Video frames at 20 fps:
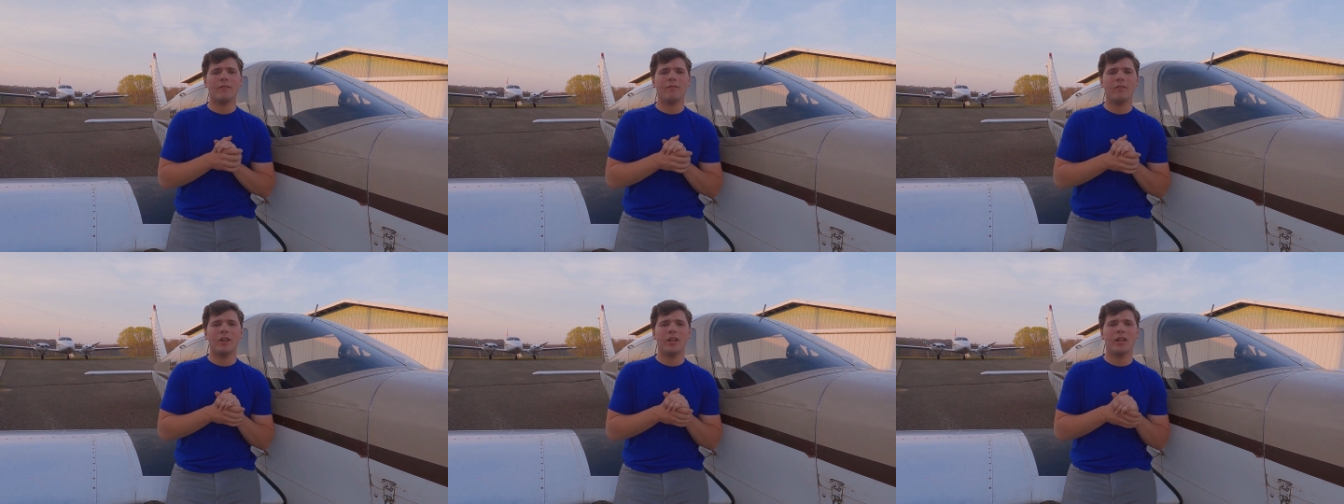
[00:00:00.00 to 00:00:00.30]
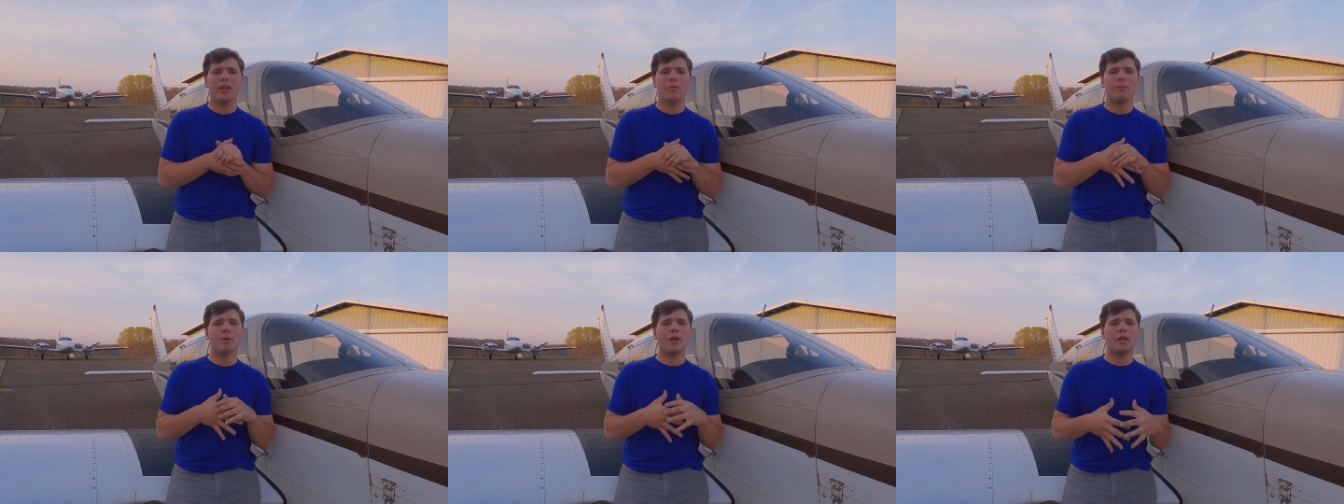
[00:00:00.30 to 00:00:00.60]

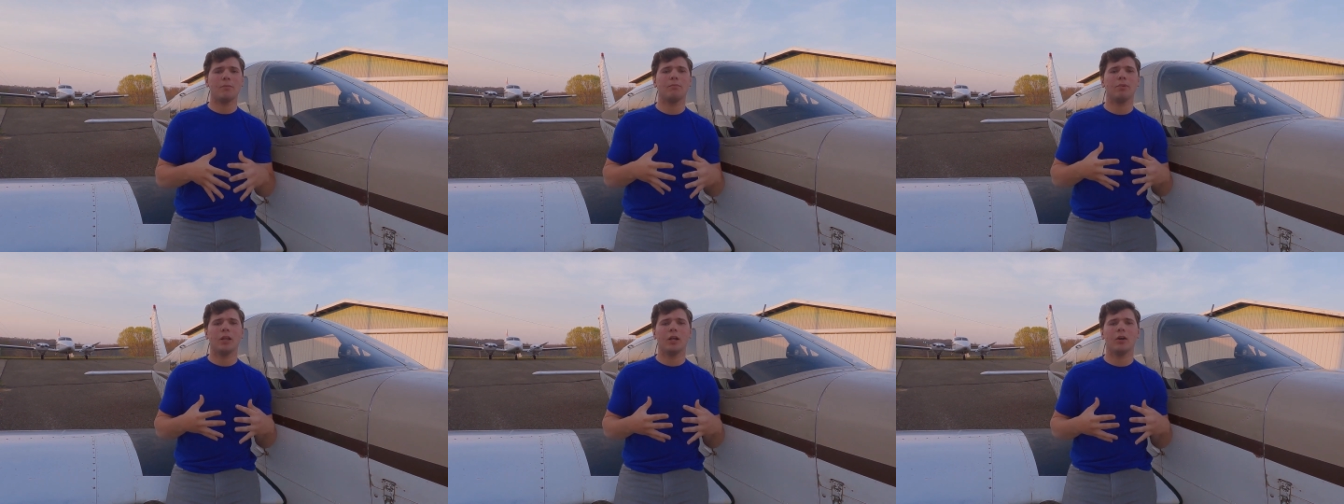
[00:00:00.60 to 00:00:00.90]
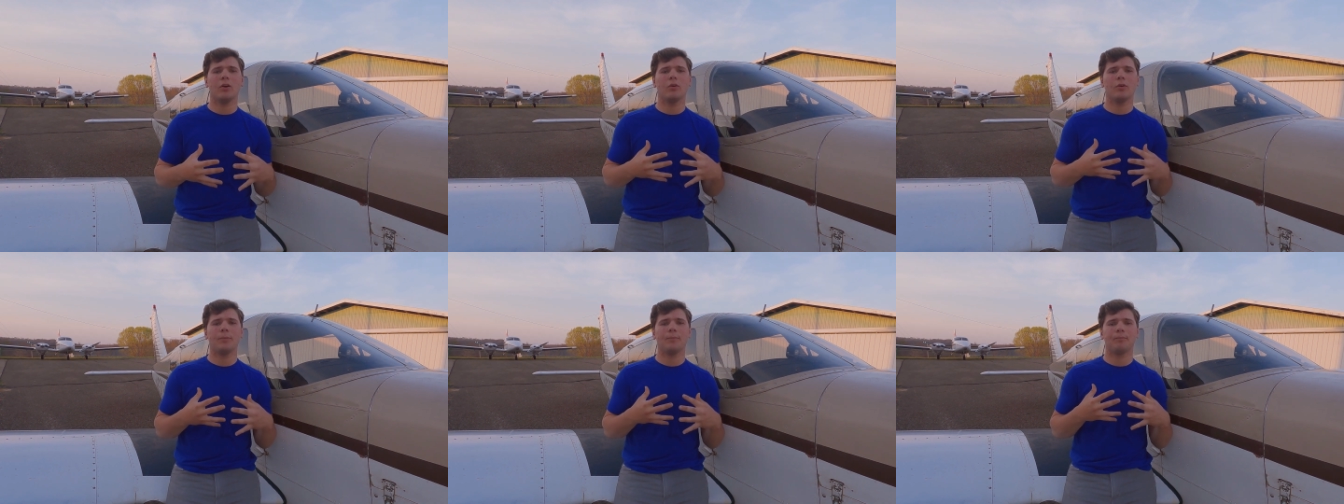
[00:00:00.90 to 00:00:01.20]
definitely a big
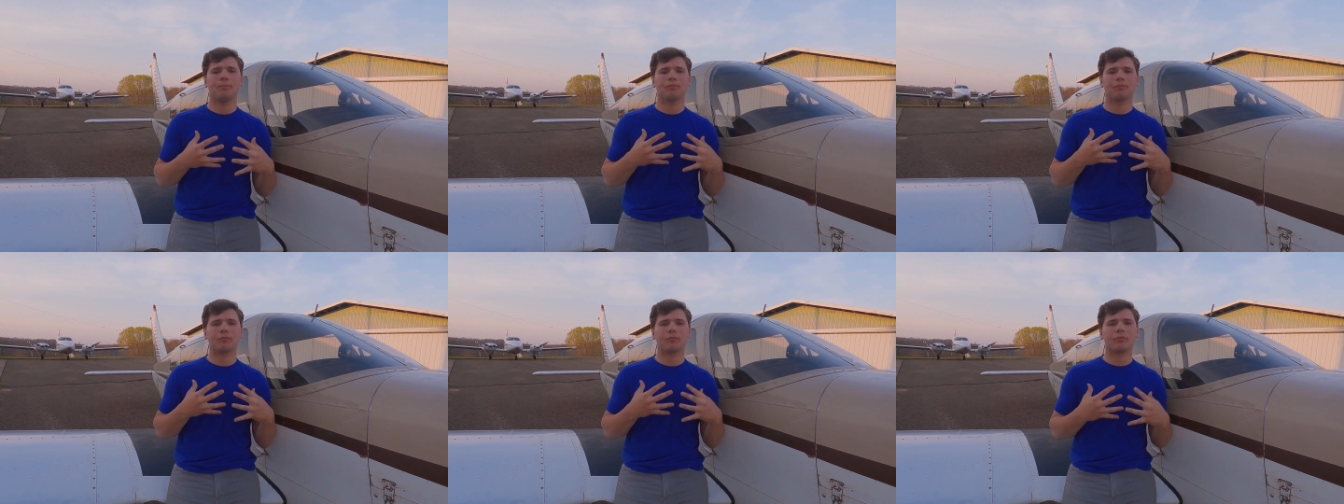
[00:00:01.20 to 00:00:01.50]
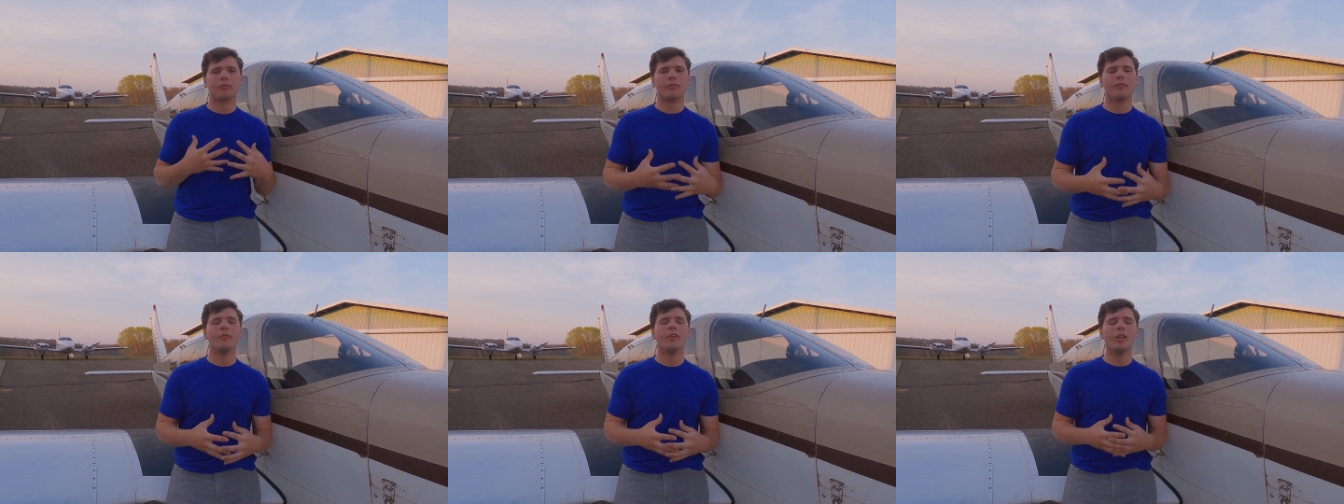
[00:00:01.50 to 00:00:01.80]
blow
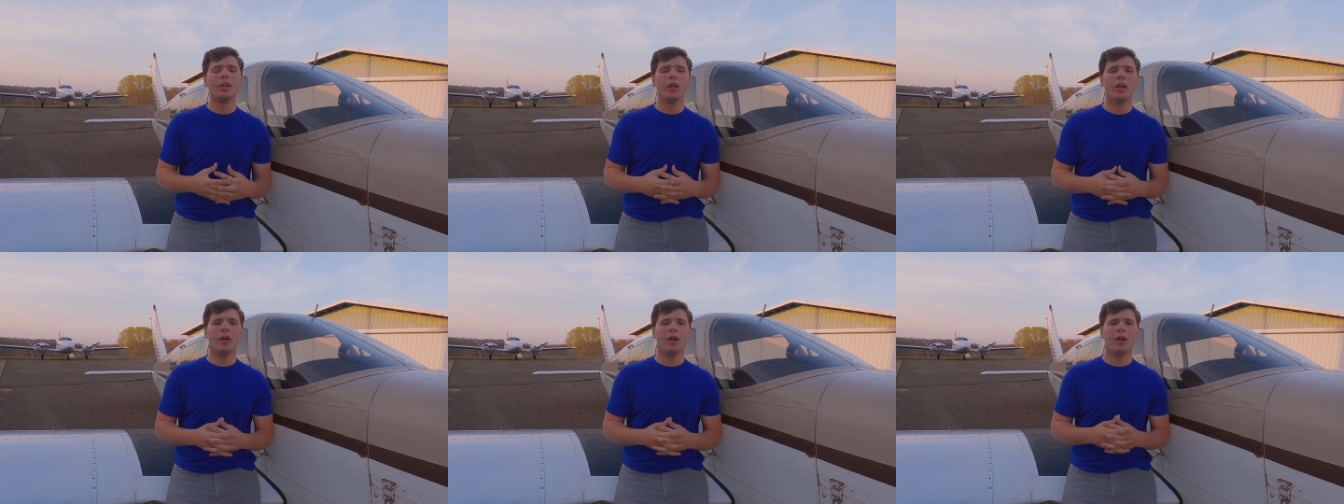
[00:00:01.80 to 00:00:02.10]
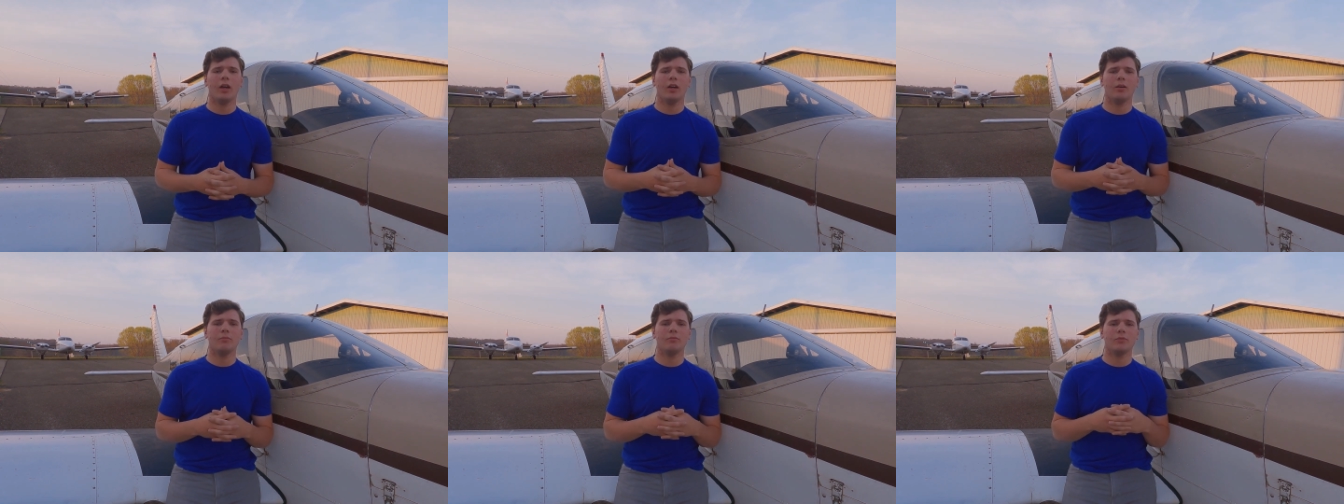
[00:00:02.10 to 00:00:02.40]

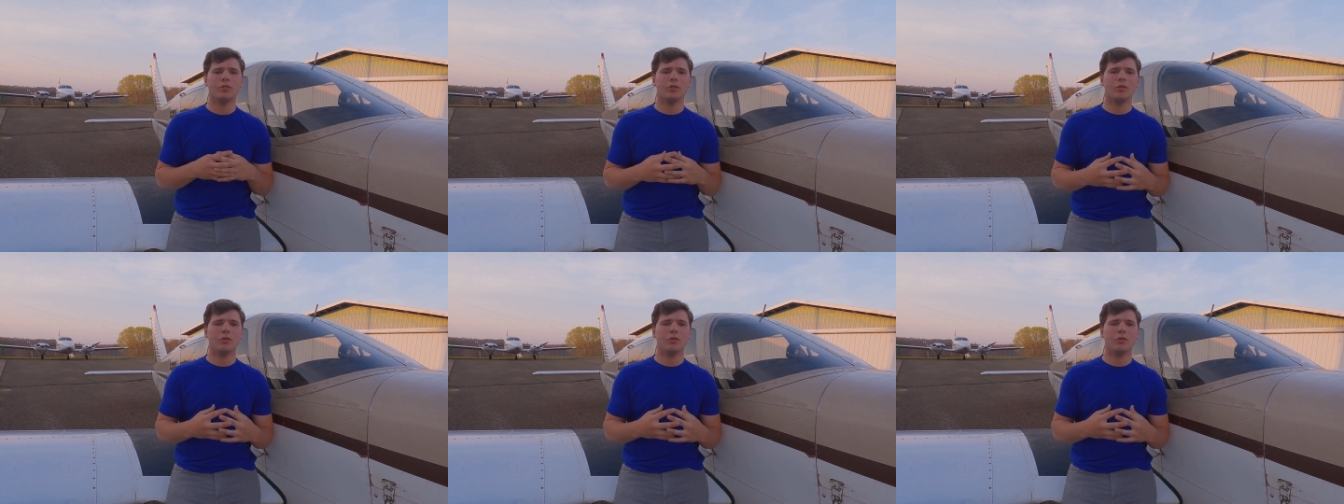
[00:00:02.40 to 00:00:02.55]
um,